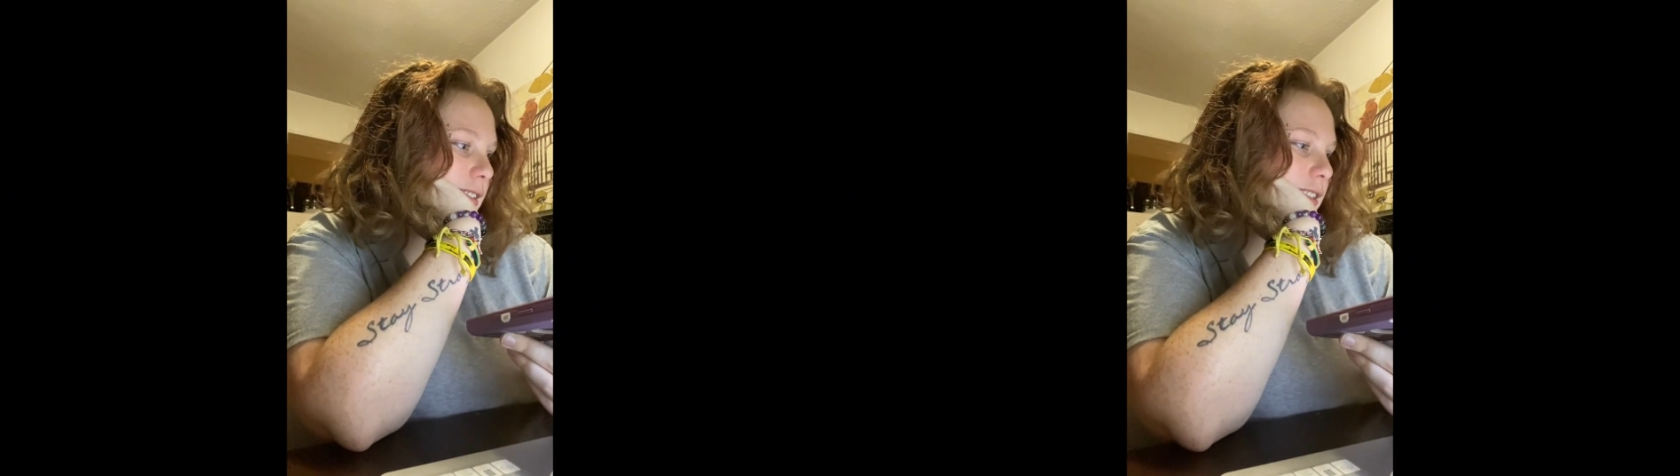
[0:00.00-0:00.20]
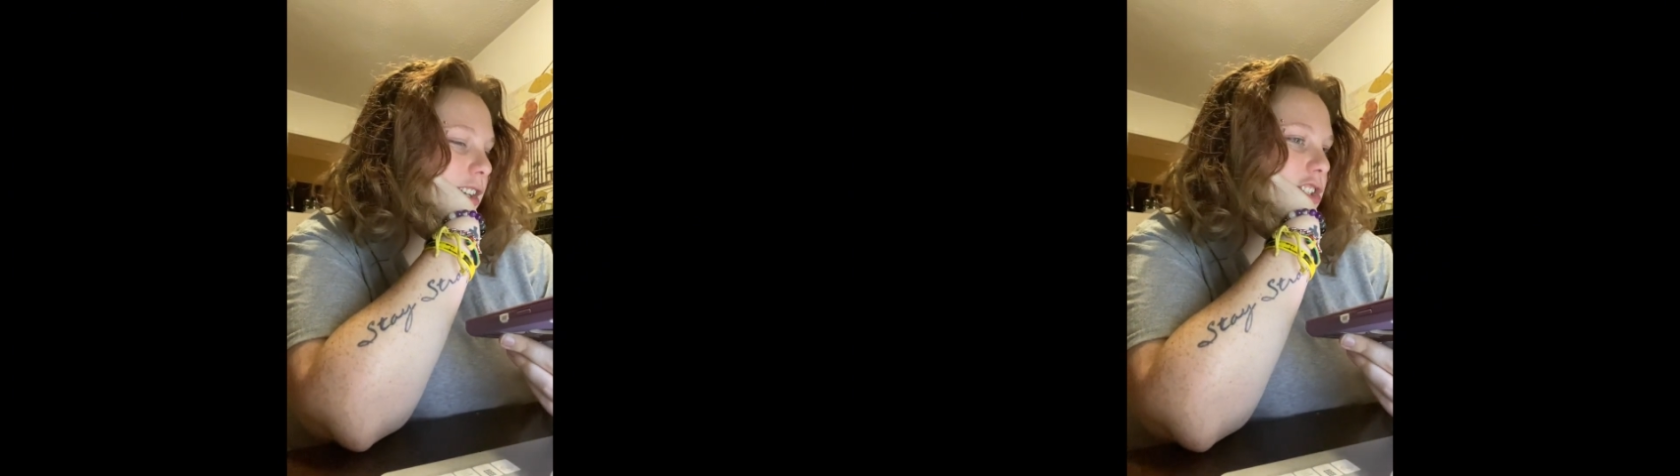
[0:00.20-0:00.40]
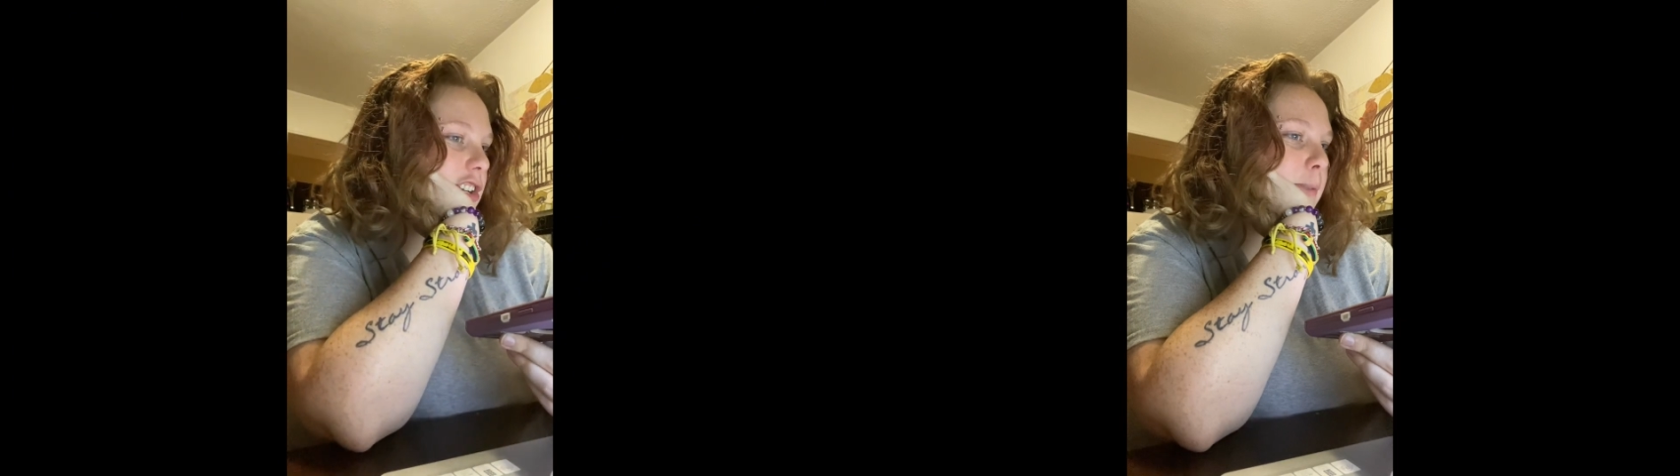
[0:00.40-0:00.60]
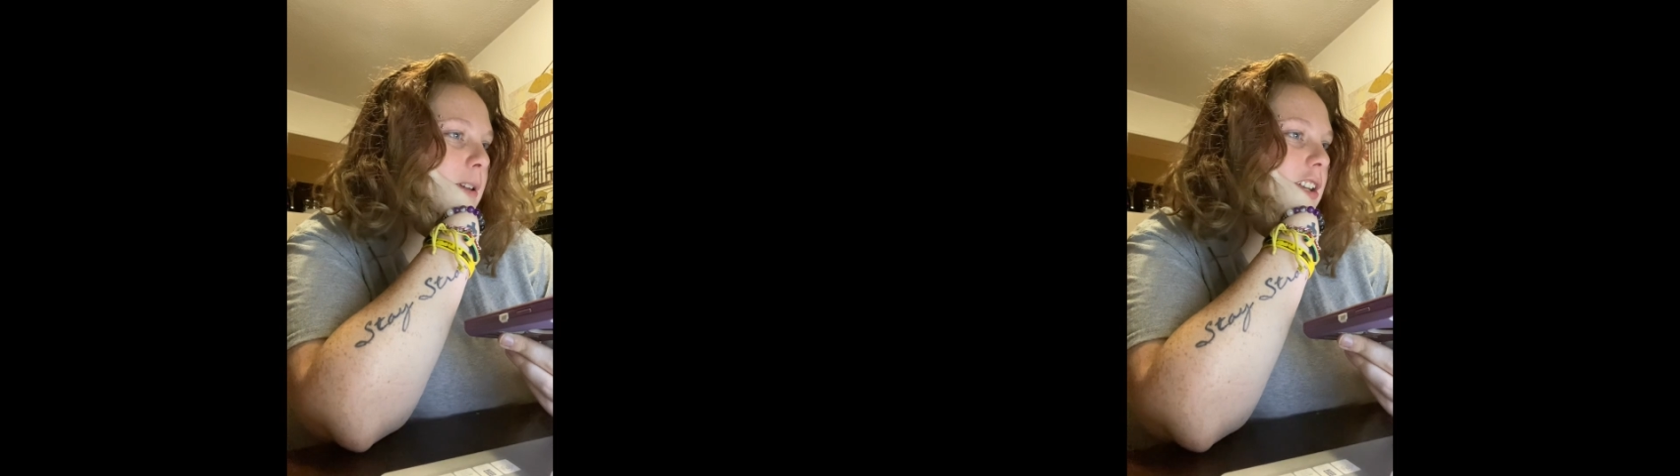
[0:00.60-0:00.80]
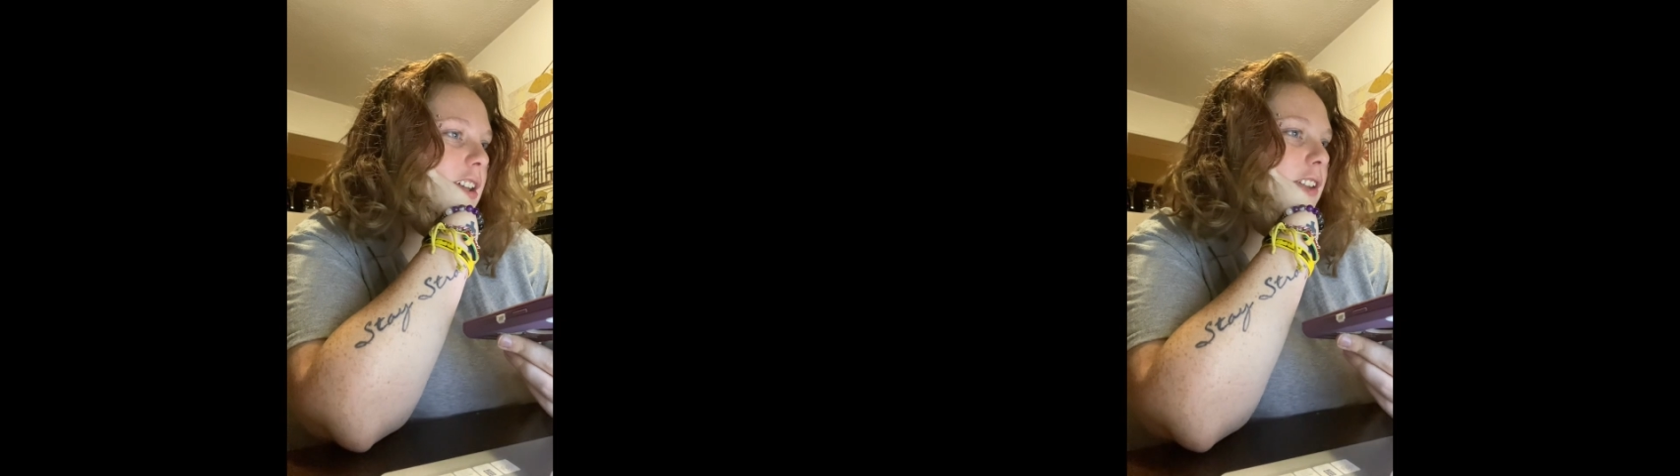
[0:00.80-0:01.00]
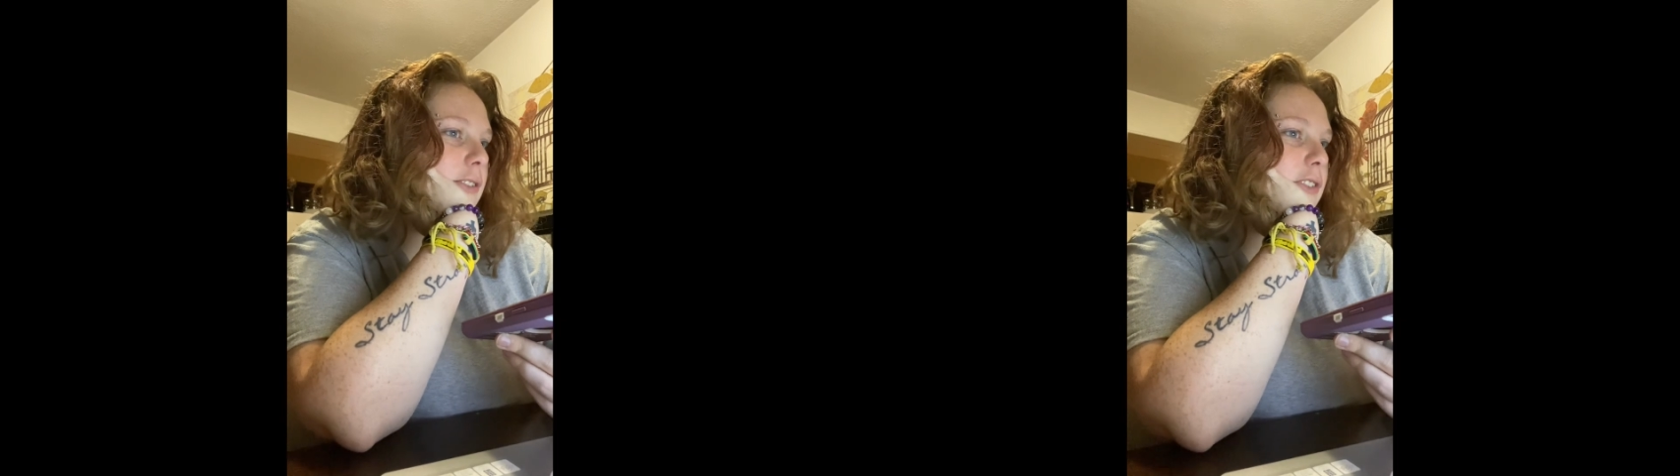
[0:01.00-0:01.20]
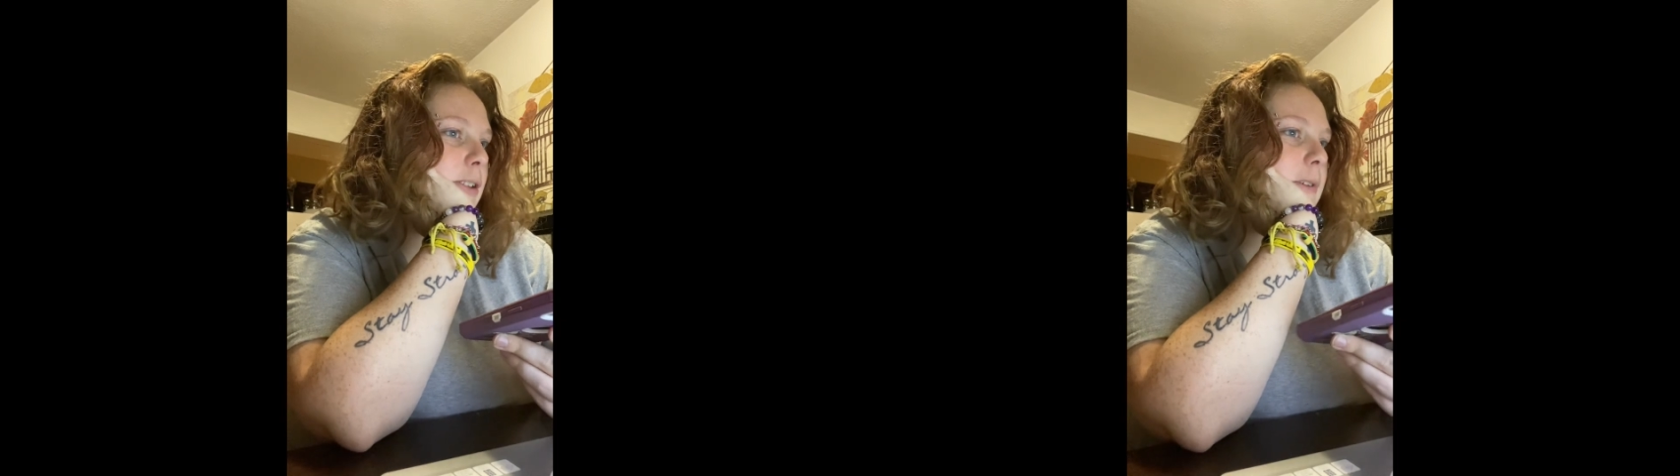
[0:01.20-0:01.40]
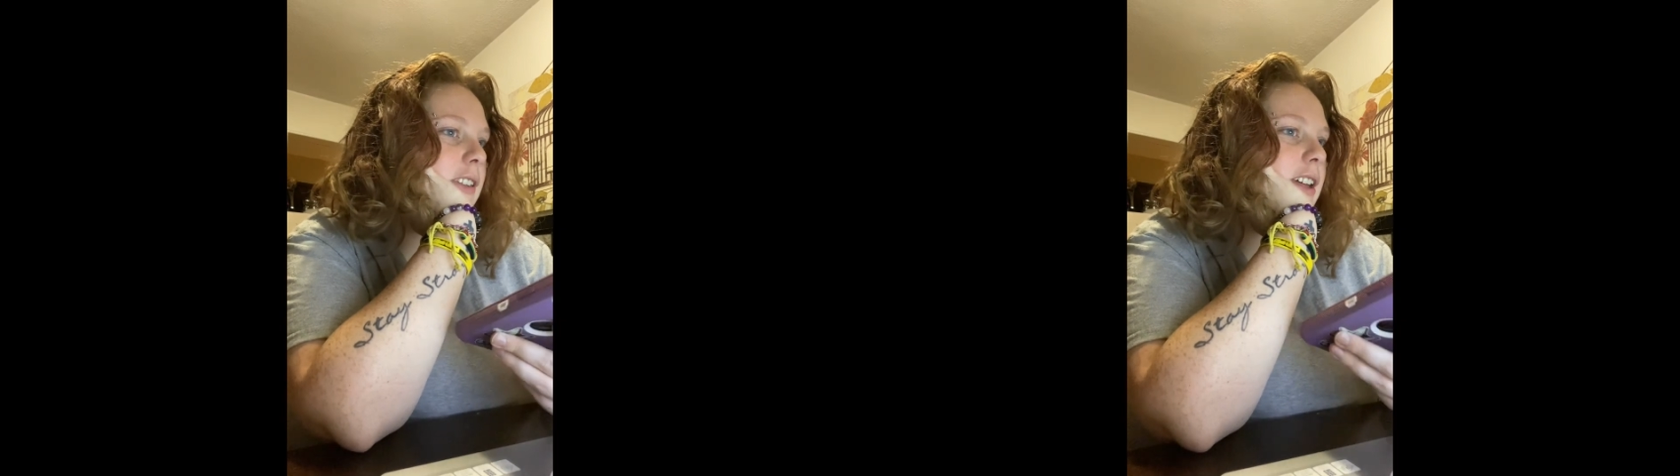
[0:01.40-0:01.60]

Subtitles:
There should have been another female